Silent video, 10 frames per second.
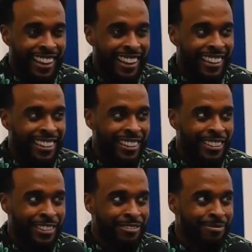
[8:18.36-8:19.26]

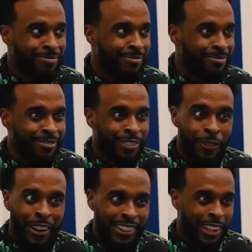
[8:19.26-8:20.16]
And
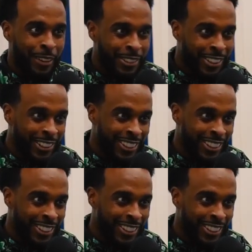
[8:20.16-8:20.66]
nobody stopped you?